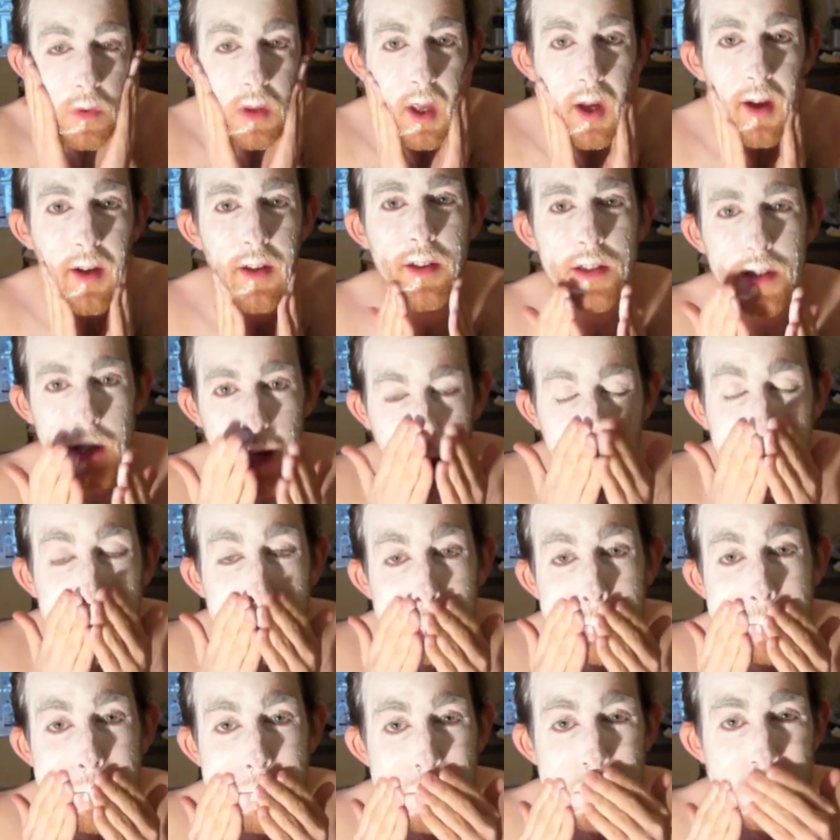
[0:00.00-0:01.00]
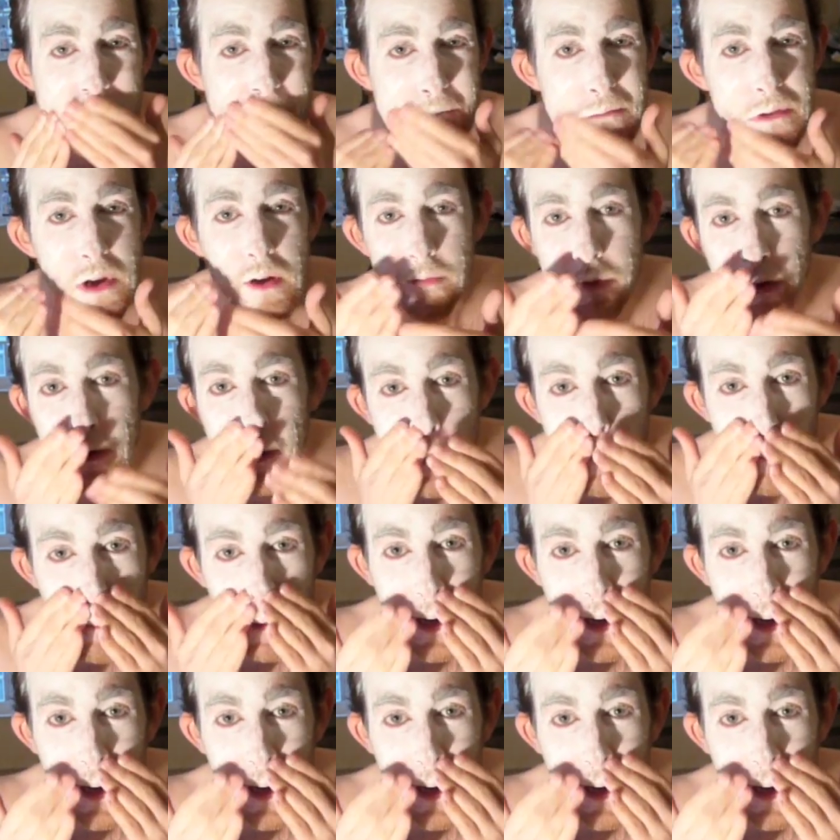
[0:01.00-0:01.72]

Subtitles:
and she had a very